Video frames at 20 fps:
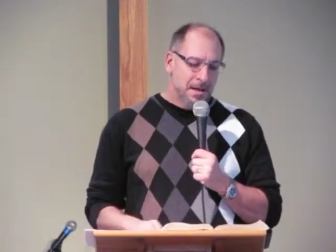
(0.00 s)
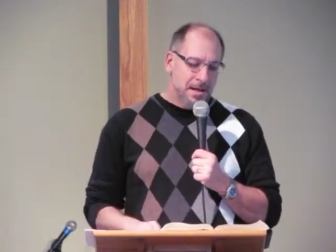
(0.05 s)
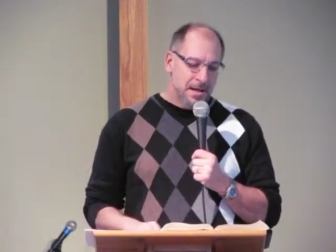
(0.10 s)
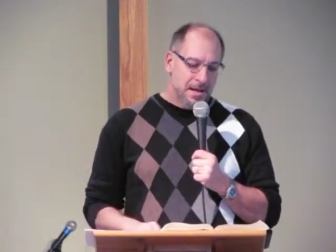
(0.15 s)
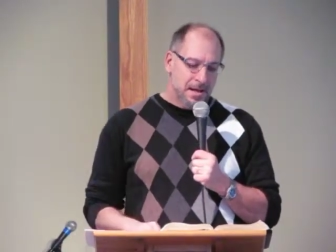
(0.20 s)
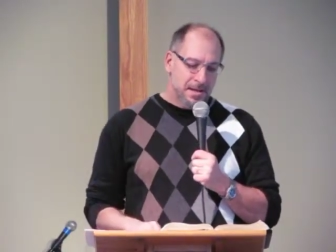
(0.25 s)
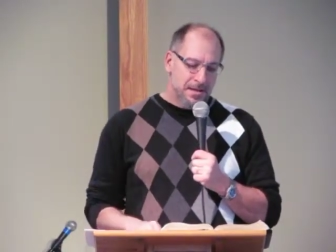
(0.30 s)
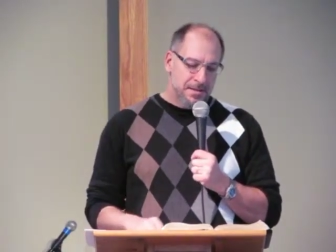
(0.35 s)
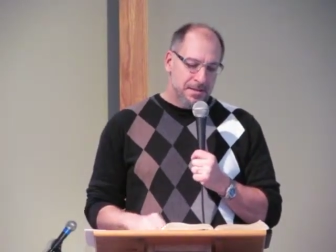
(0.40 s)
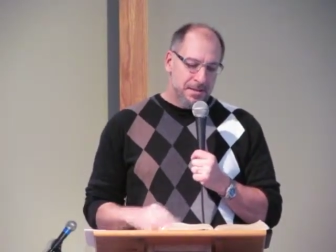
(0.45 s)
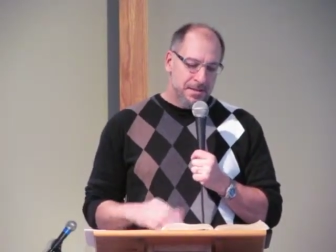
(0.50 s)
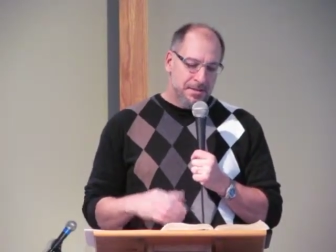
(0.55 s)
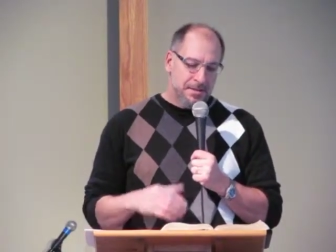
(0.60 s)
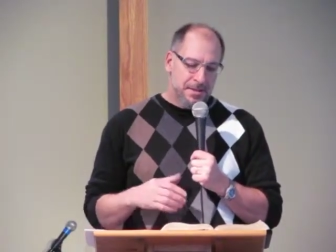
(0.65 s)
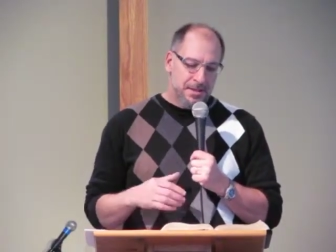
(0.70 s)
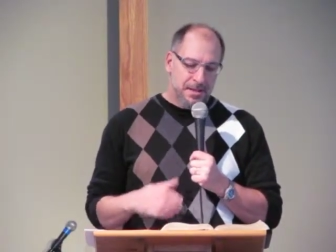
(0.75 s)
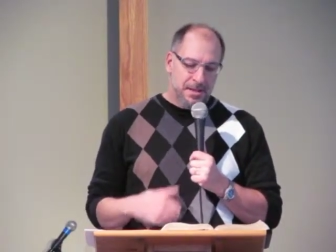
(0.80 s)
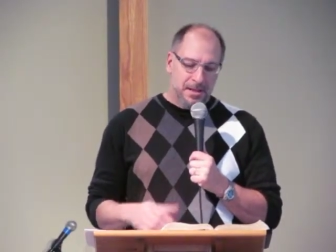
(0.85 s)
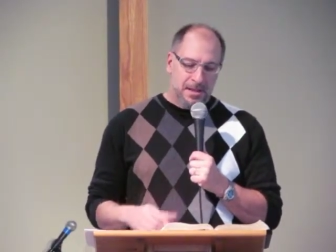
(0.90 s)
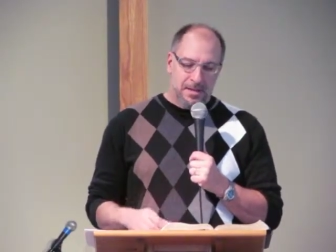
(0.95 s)
as I was
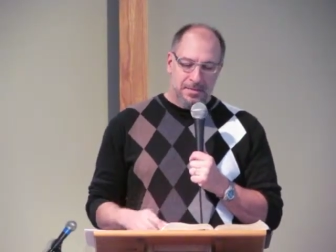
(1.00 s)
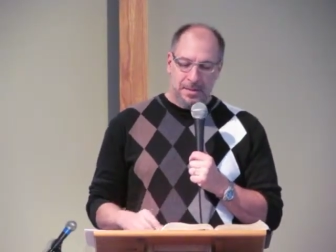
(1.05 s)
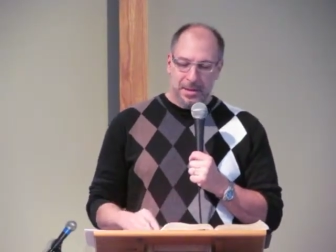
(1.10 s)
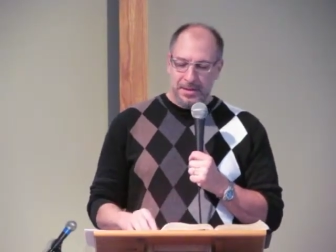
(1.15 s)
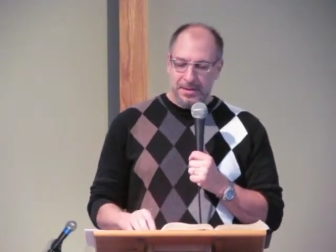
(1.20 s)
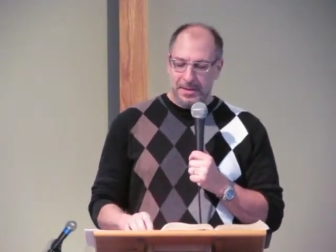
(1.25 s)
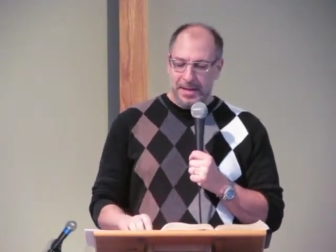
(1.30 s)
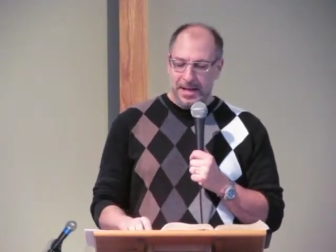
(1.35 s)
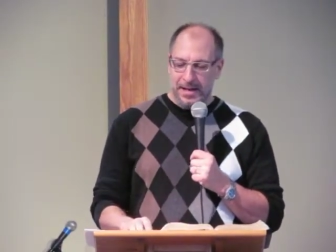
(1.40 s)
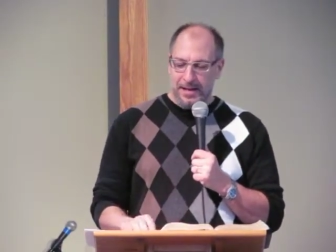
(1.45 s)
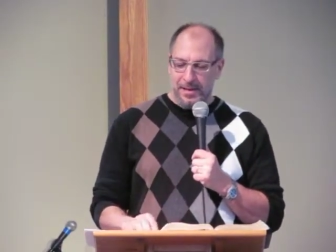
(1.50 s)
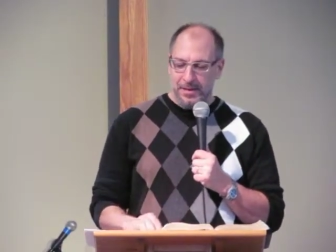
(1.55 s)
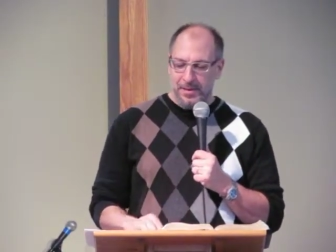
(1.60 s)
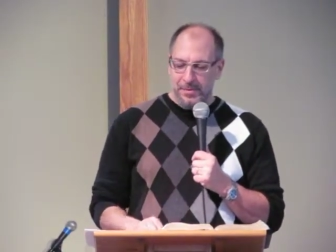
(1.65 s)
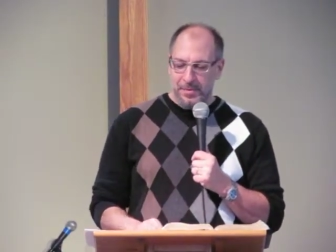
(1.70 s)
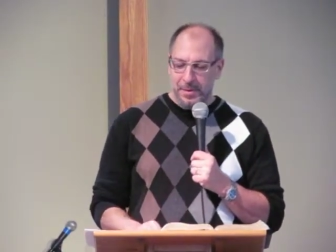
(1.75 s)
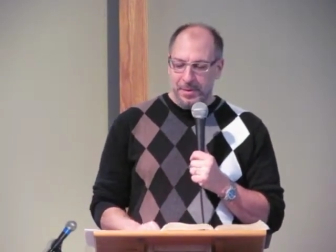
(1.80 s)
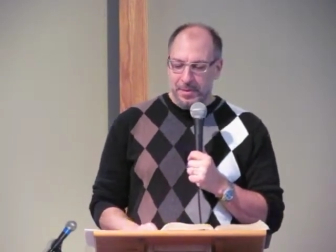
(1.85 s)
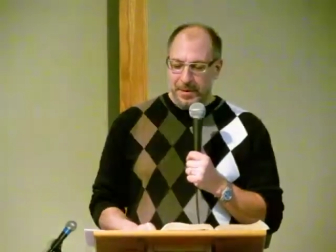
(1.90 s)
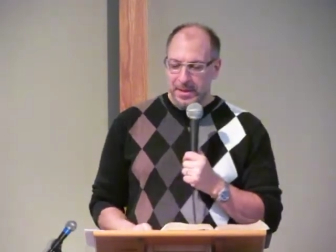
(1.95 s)
thinking about that a
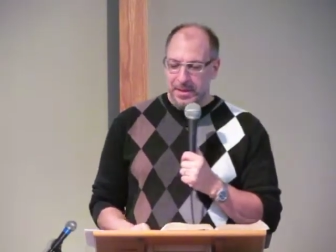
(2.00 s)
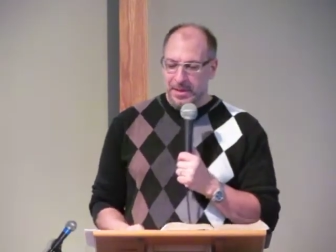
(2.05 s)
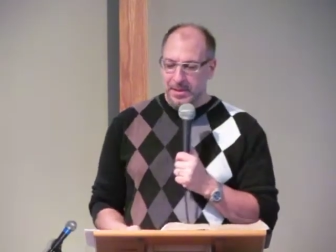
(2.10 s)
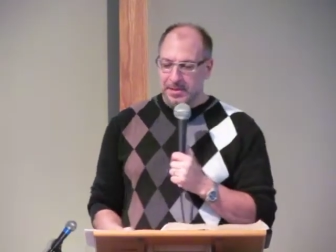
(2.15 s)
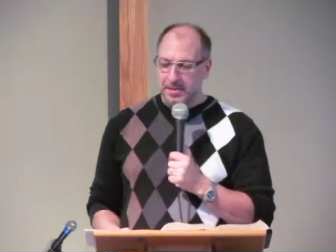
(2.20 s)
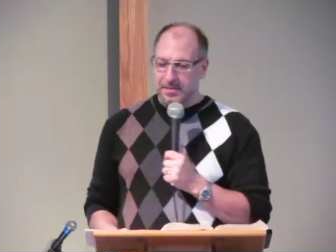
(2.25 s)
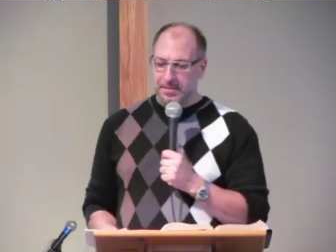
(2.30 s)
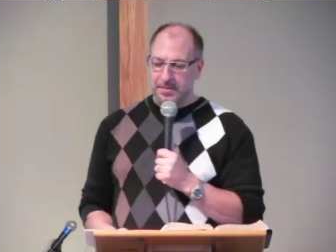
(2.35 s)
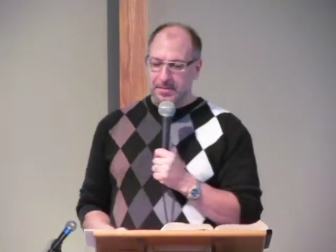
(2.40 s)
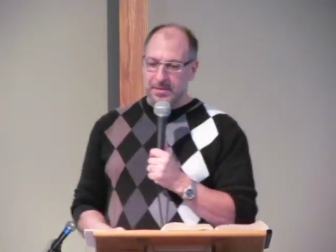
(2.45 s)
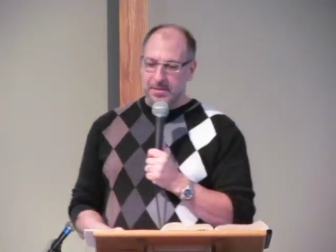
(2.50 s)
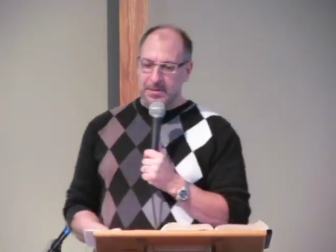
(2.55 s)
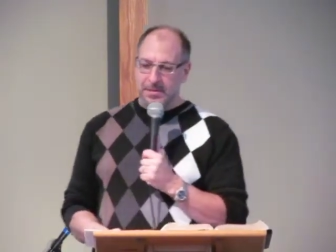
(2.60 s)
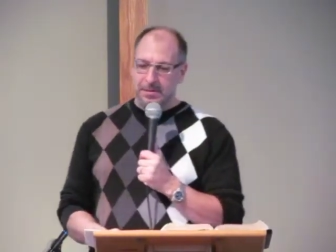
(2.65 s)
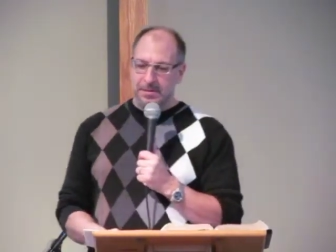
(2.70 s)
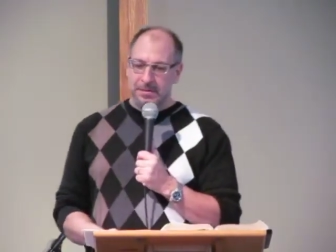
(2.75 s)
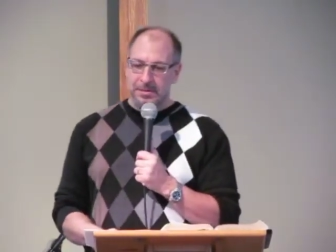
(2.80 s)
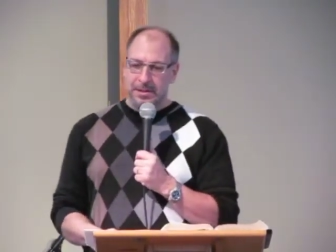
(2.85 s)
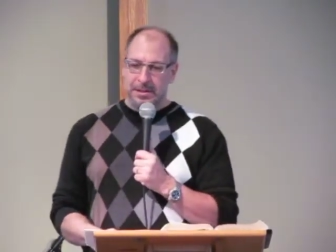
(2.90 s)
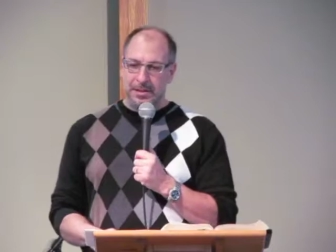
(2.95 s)
little bit because of the
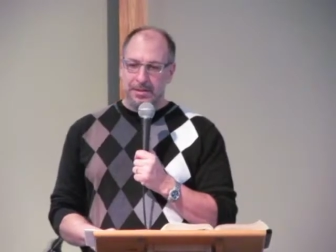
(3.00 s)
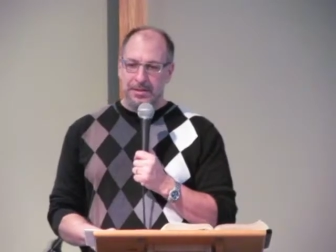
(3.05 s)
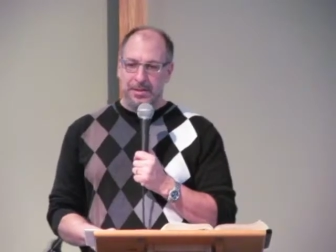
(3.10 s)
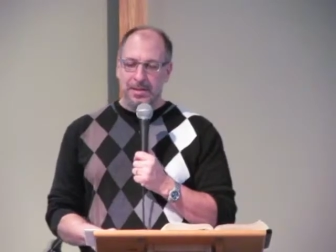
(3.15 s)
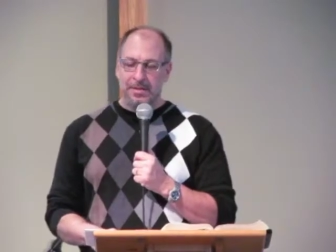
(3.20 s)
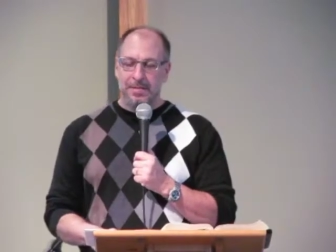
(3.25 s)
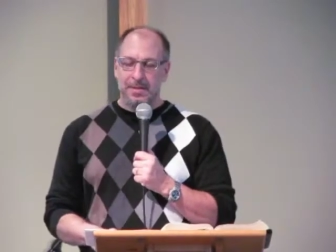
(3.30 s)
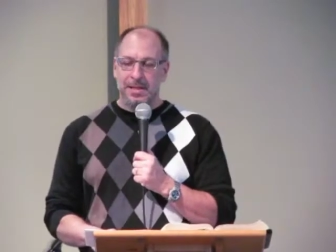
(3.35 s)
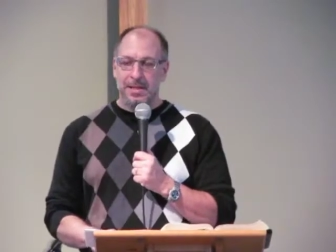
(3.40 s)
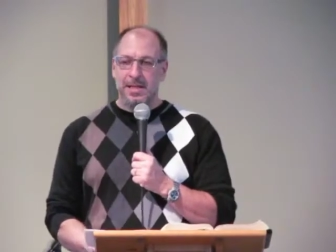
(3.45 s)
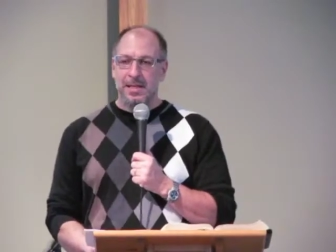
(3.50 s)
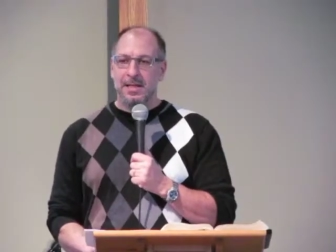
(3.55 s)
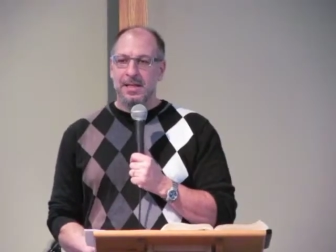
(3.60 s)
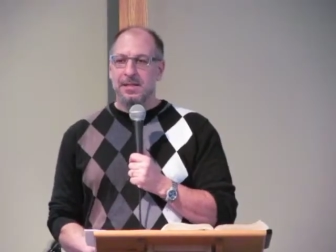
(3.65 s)
new year and everything,